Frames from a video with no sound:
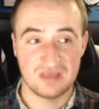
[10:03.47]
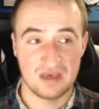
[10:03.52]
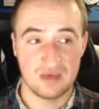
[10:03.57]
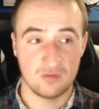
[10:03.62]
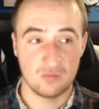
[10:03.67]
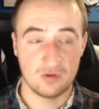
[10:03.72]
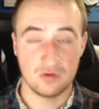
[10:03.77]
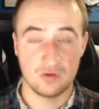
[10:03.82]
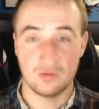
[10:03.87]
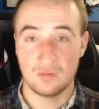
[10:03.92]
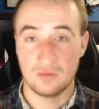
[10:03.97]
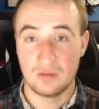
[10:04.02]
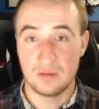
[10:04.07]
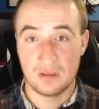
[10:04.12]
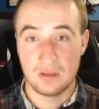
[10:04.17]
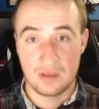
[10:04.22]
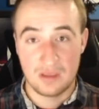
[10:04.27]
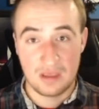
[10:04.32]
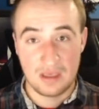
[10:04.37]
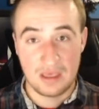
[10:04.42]
will
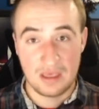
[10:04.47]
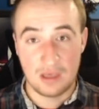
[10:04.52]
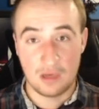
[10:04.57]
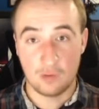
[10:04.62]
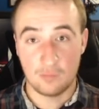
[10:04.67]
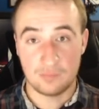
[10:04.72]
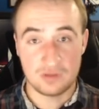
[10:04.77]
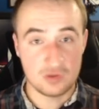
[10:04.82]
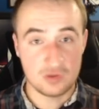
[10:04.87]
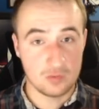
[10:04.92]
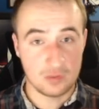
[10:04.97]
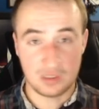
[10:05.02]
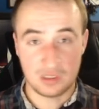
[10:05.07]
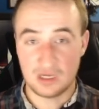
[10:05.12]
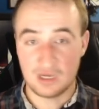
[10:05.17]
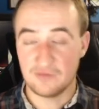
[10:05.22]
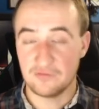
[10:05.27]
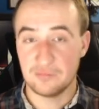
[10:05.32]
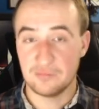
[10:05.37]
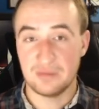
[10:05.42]
help you in
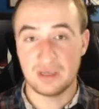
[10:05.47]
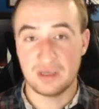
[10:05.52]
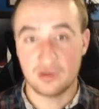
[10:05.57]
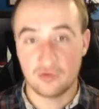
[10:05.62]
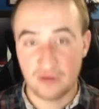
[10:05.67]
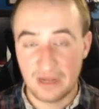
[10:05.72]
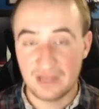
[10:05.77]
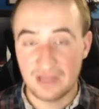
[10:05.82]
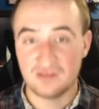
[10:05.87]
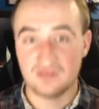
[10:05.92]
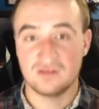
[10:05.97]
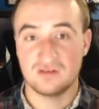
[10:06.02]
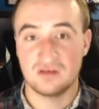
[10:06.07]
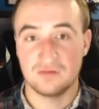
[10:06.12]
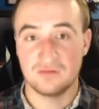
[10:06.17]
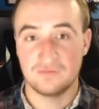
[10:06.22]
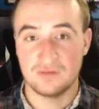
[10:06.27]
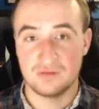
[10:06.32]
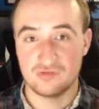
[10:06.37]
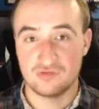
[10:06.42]
government grants in the
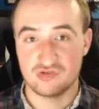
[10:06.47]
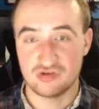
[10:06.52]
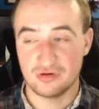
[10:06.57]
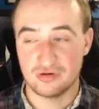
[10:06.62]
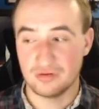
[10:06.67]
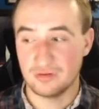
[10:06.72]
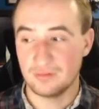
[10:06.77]
future.